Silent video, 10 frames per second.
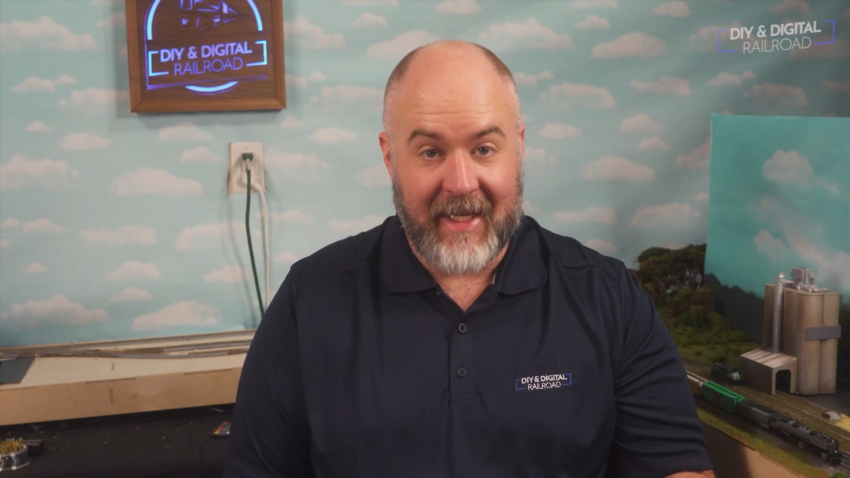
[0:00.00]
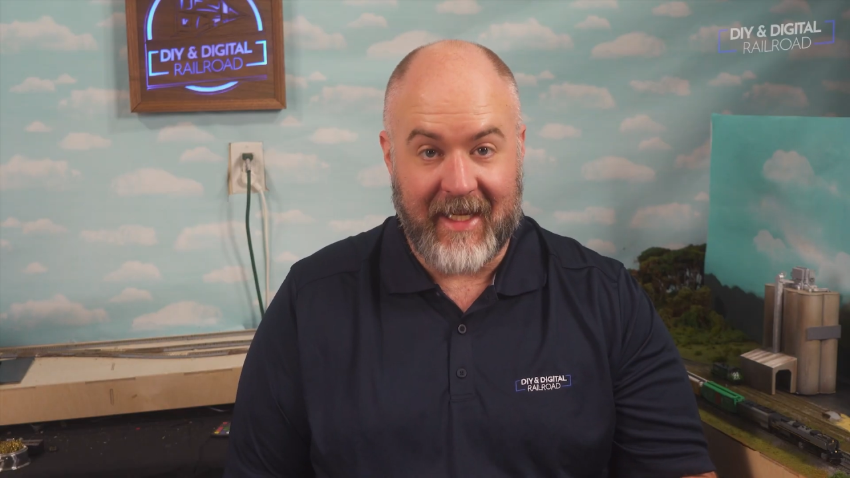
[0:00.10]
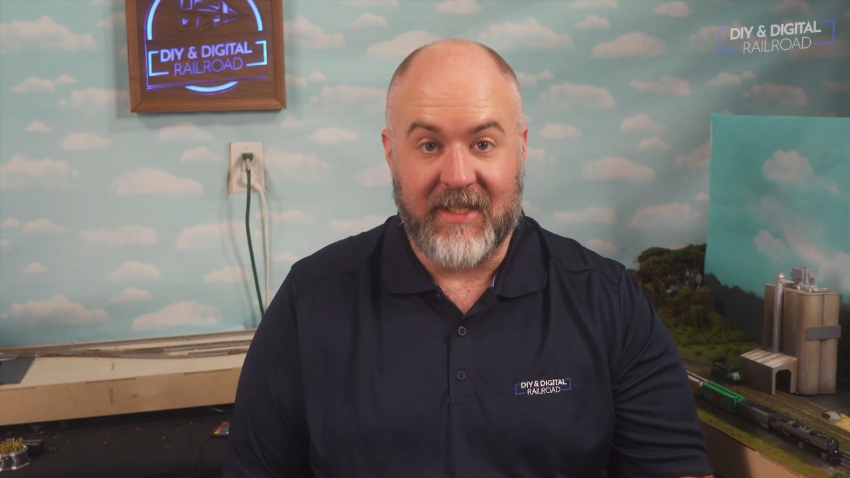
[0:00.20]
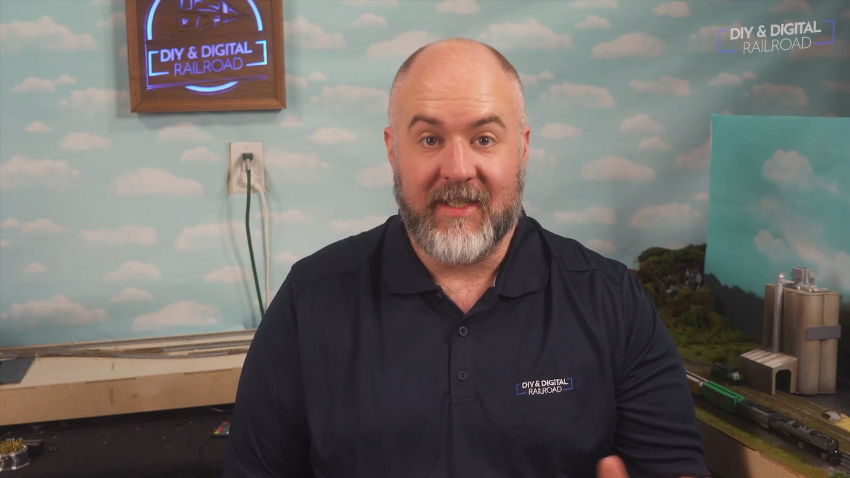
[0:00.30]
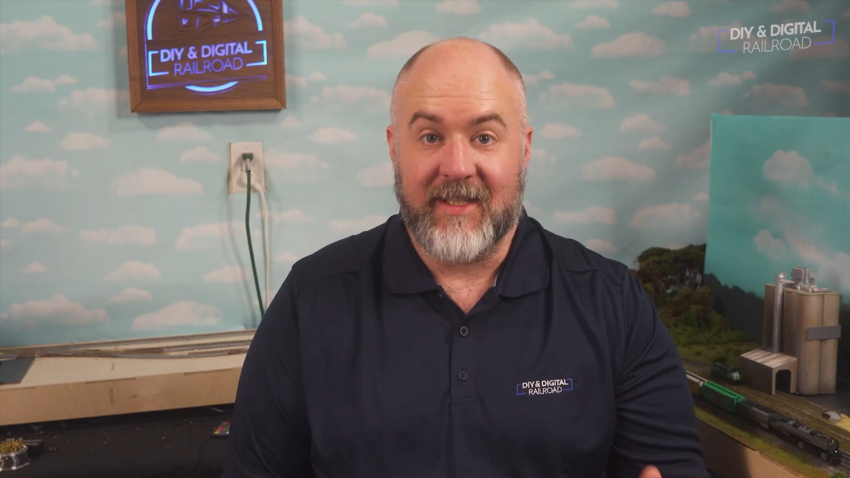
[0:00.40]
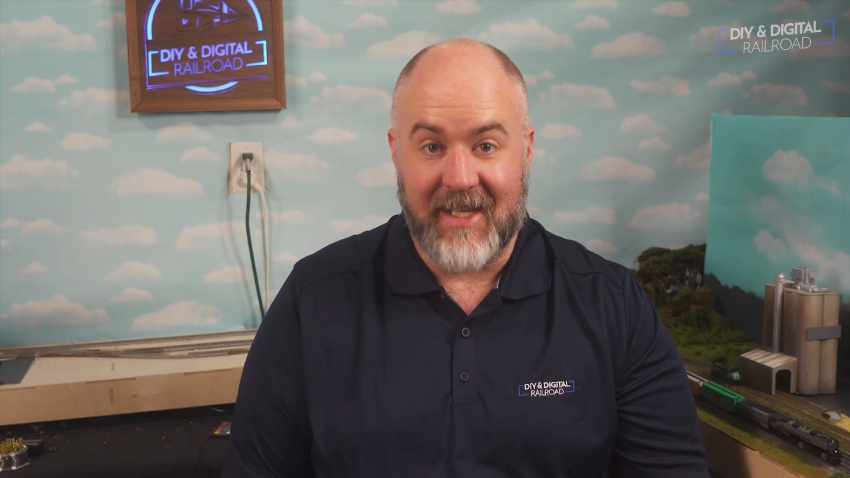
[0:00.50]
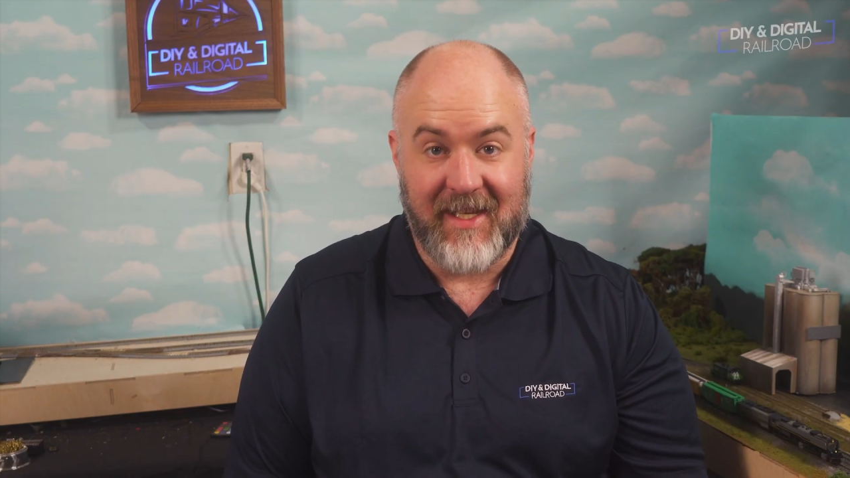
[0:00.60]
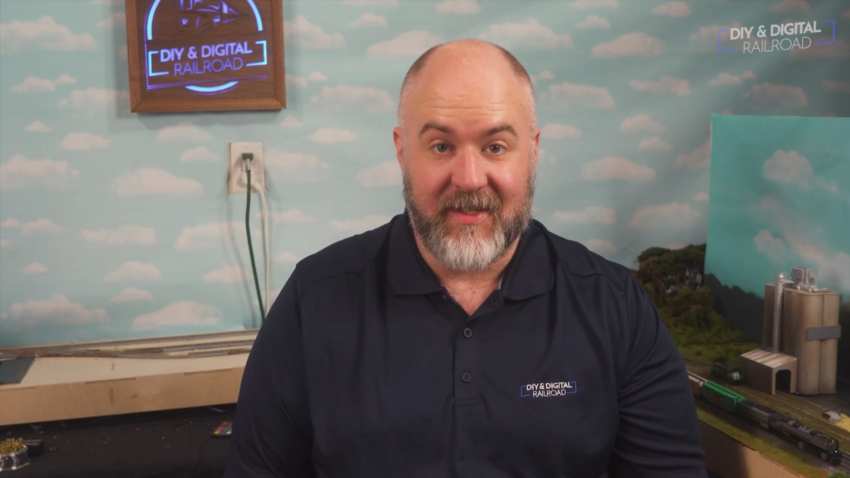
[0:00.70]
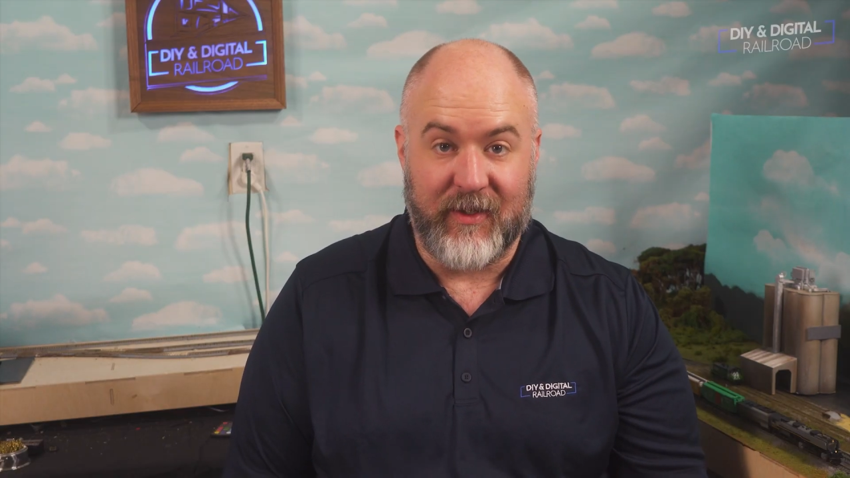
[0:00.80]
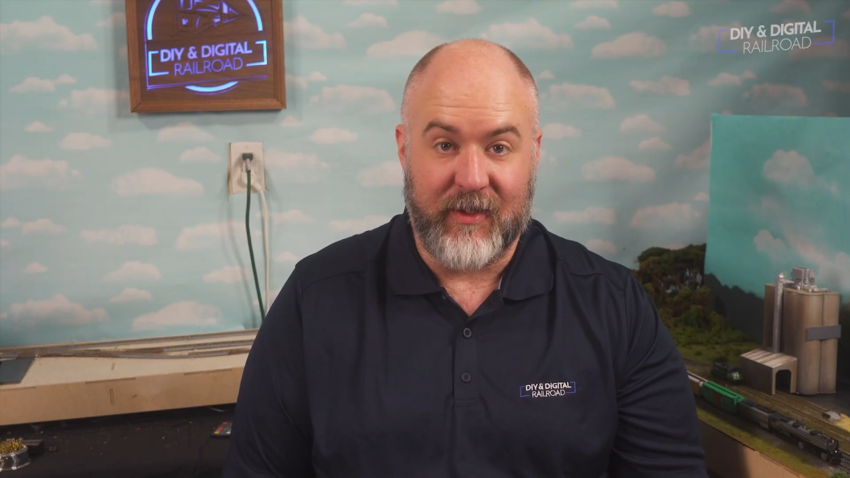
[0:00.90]
each
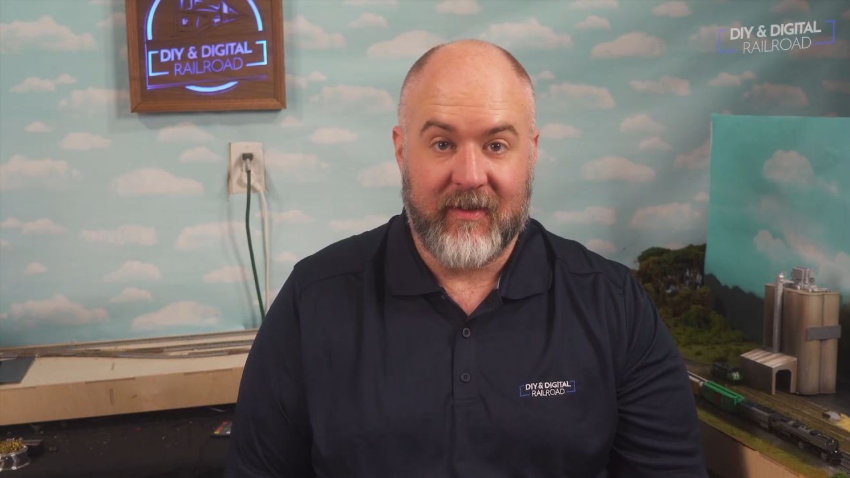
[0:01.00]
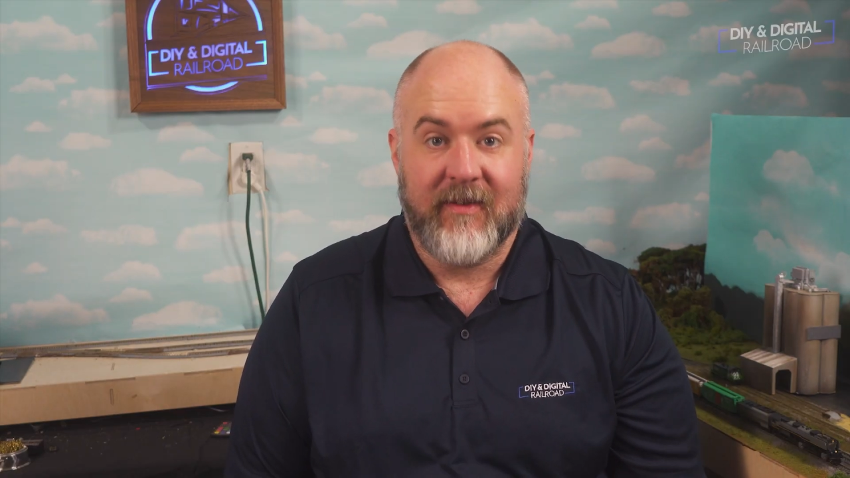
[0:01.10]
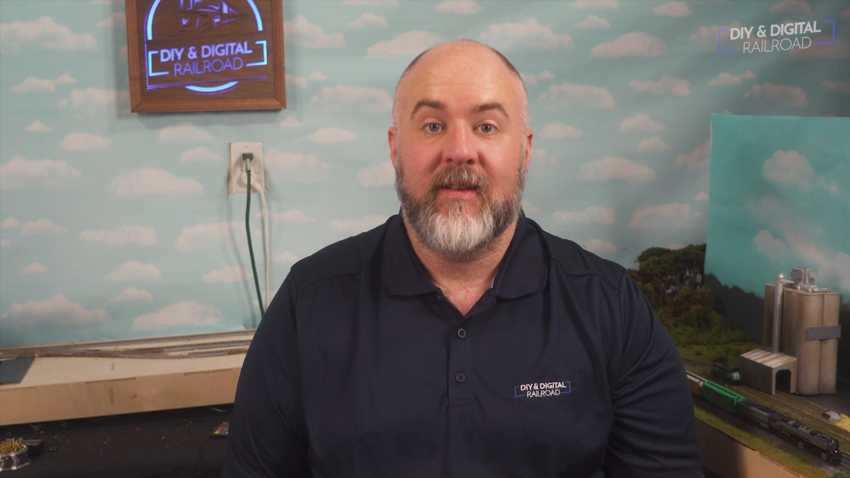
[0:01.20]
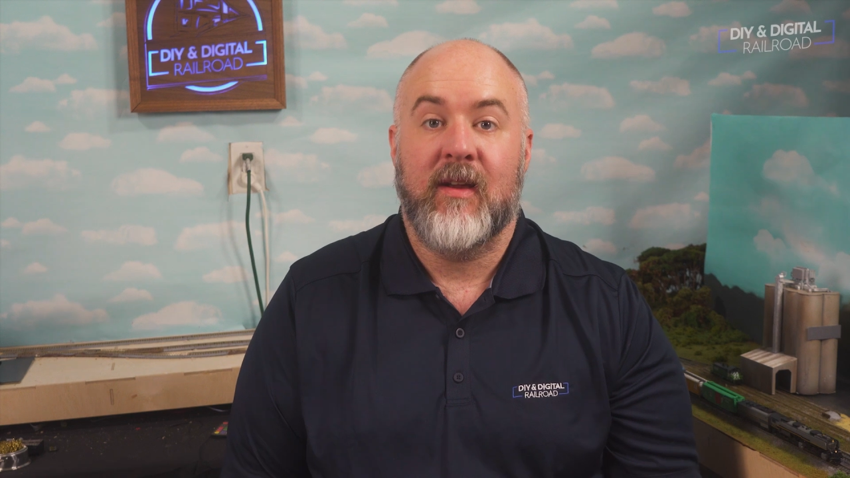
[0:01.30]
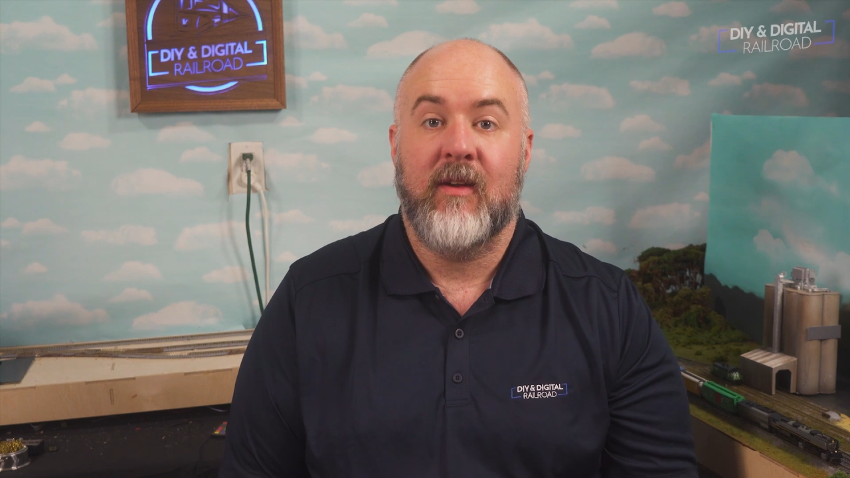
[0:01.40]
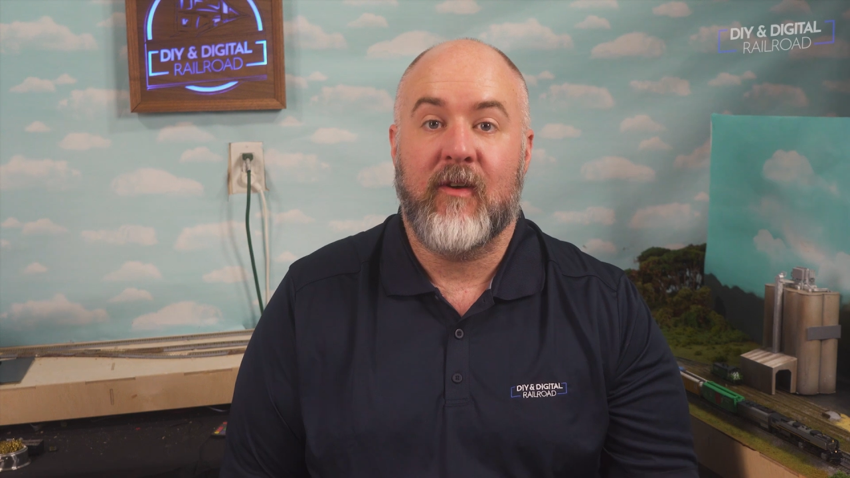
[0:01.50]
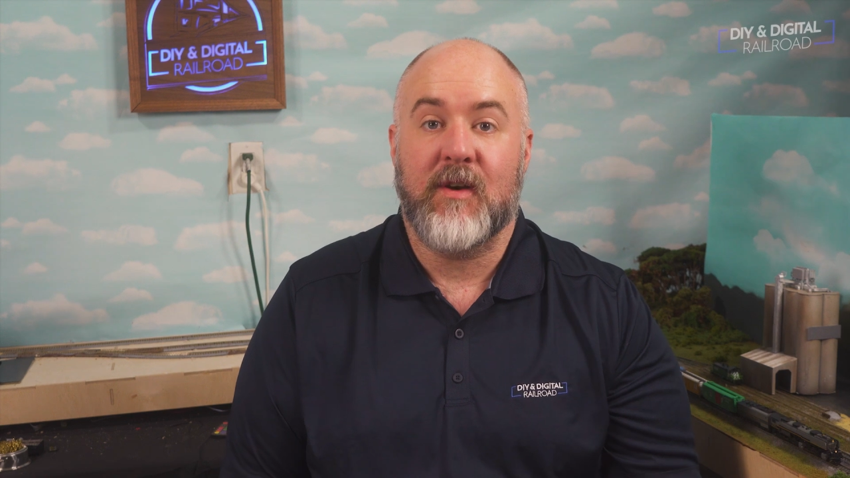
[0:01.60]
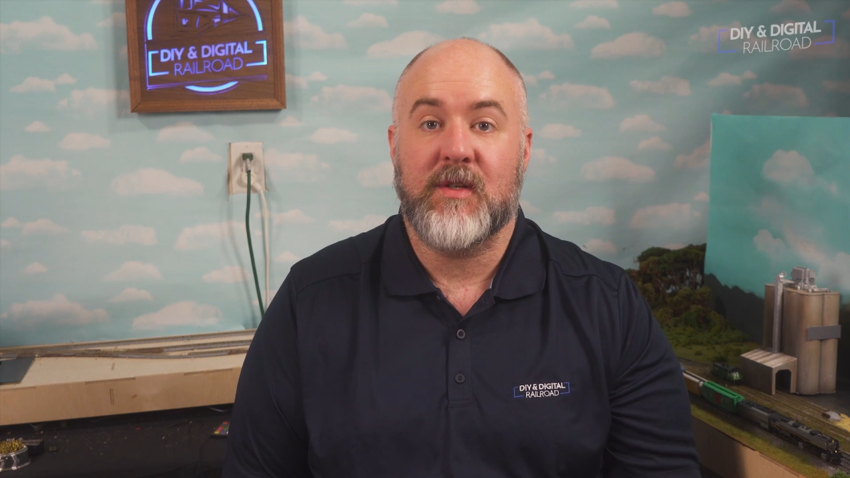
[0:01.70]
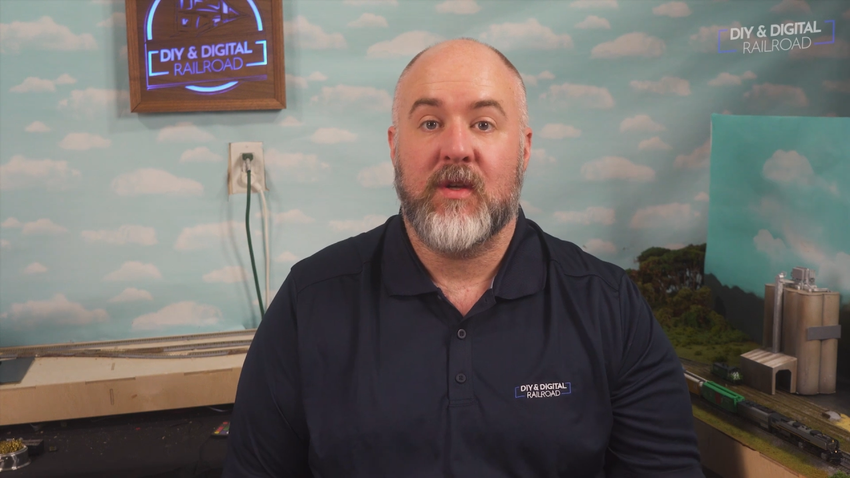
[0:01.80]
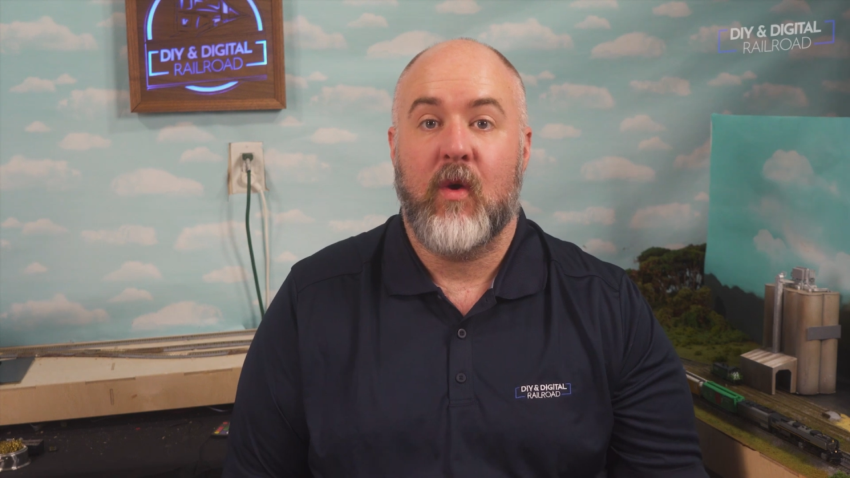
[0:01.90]
sensor.
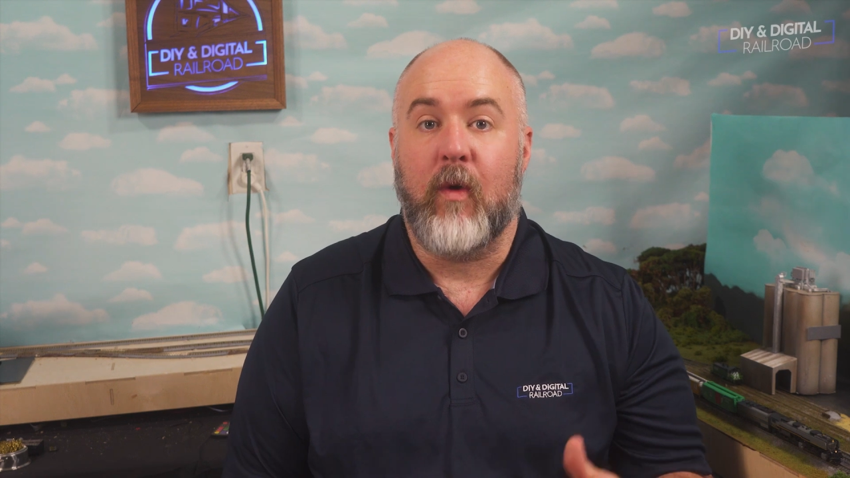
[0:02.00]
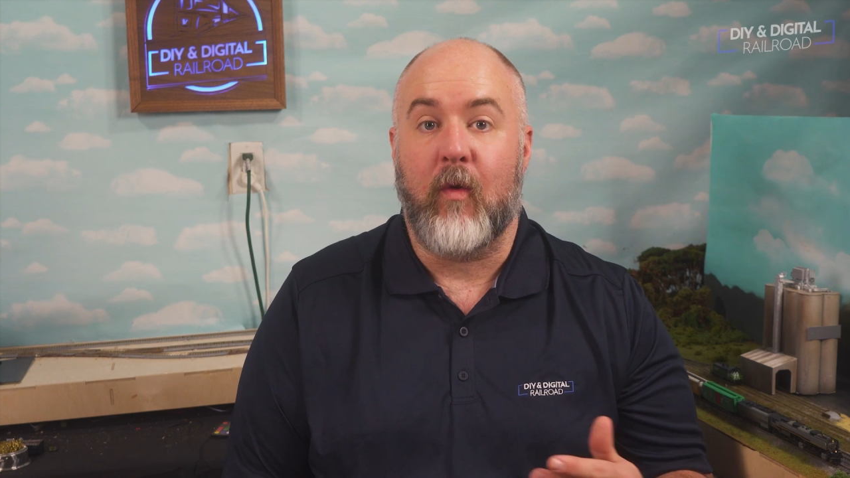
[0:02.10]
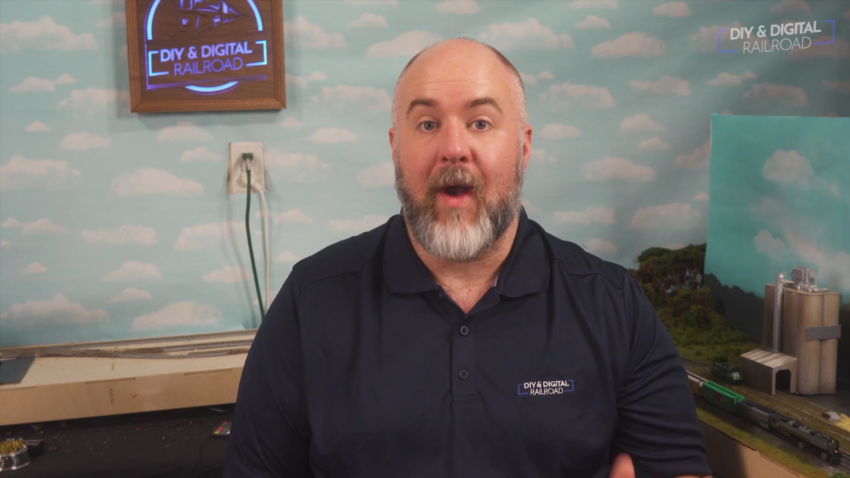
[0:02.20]
First, we